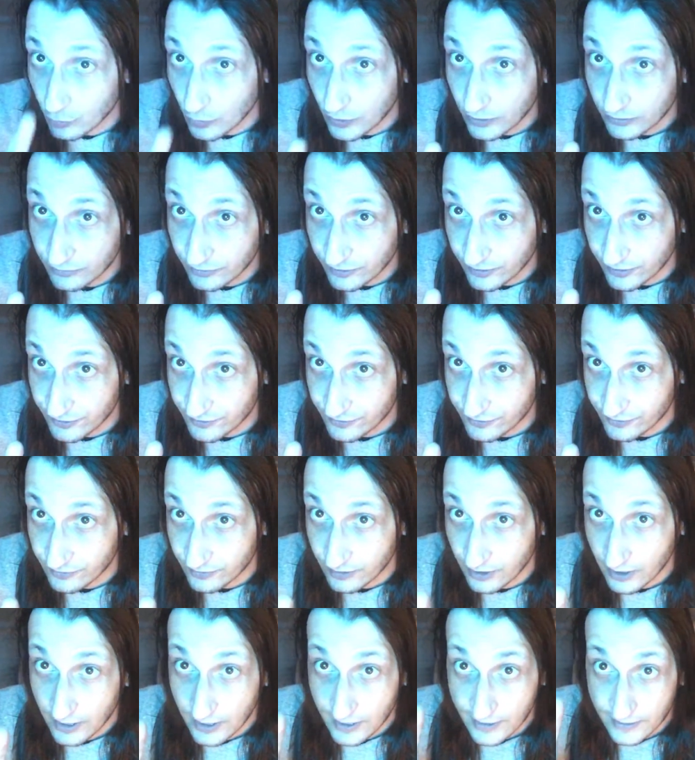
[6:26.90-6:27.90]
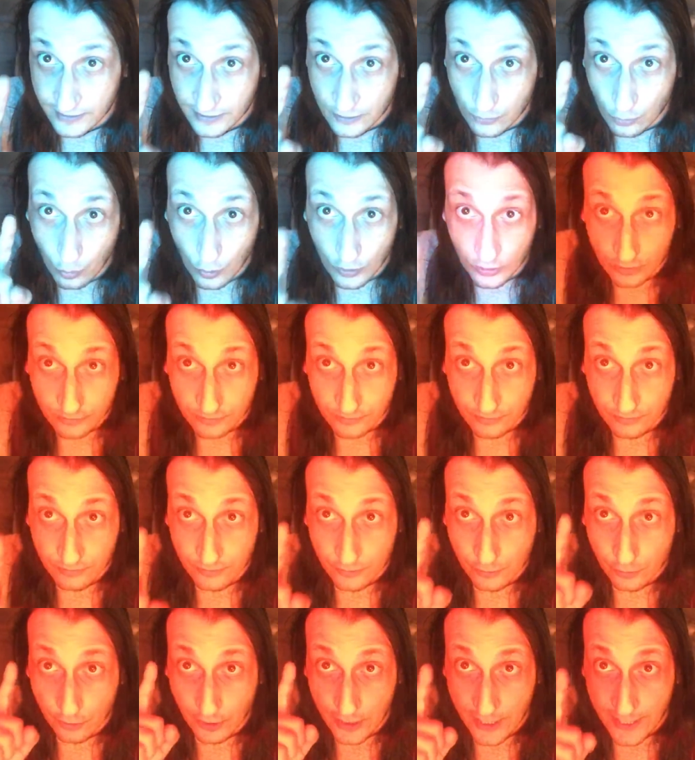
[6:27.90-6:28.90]
want is, you want
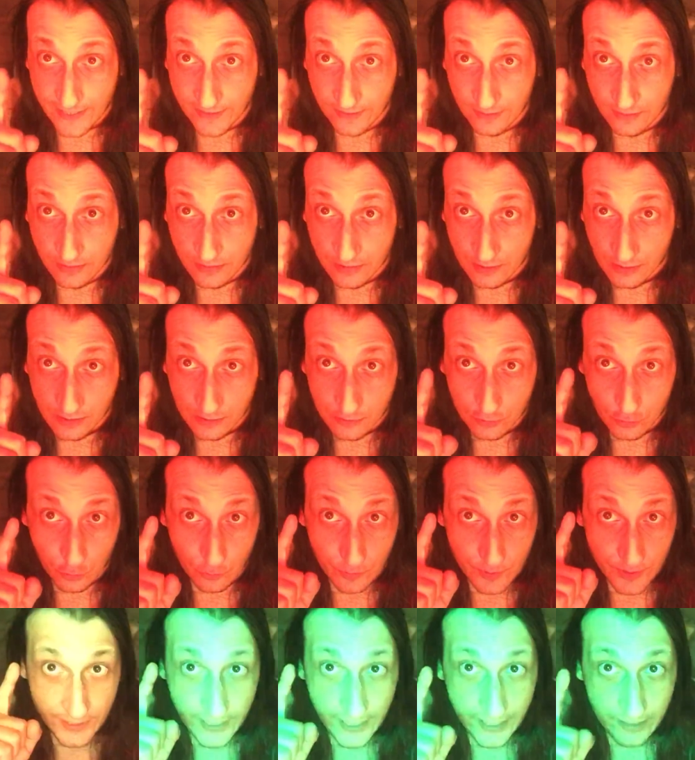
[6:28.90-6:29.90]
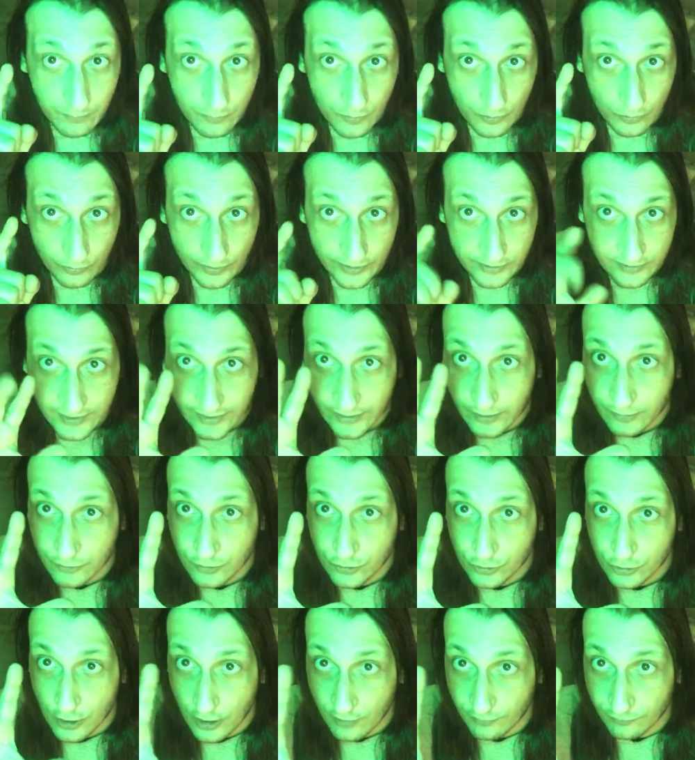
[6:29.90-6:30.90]
your head to be able, it's like a
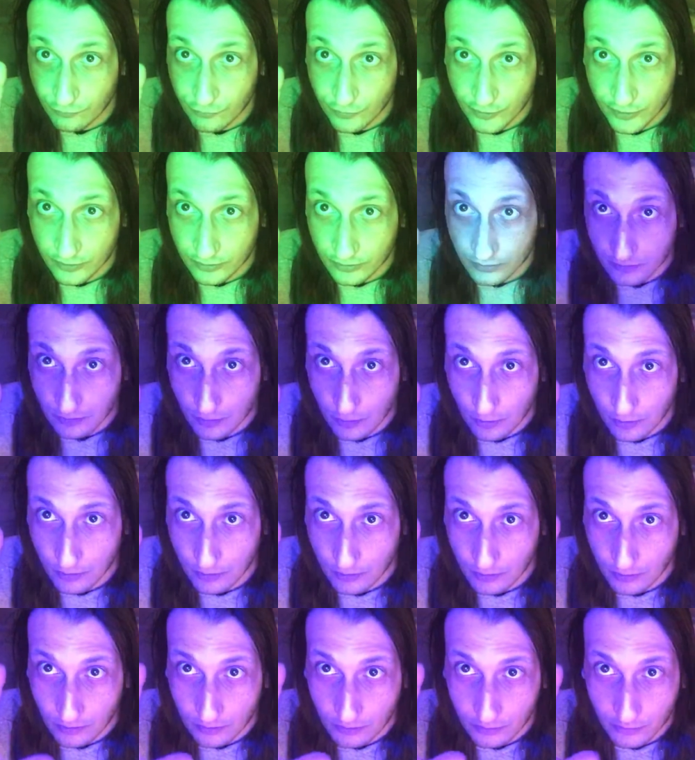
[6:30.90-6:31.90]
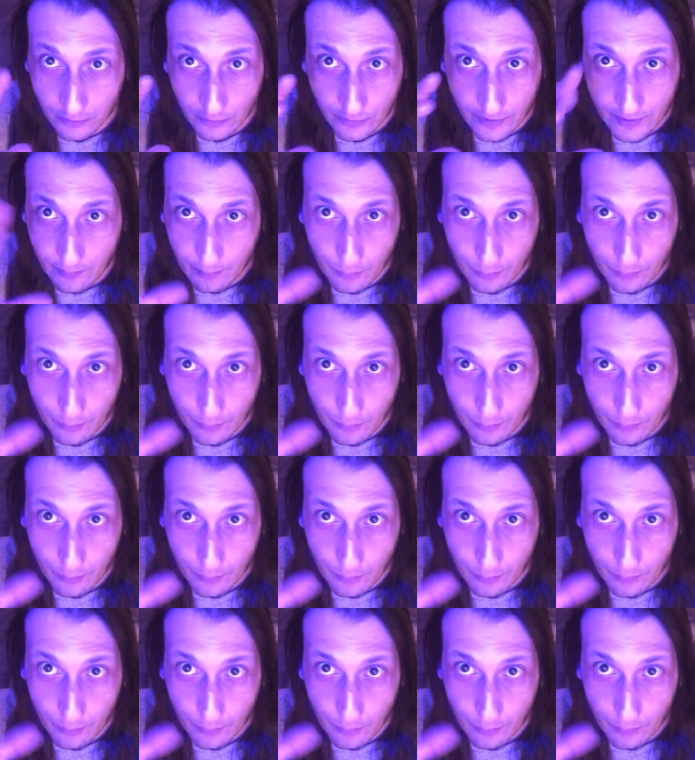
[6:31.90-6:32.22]
software or a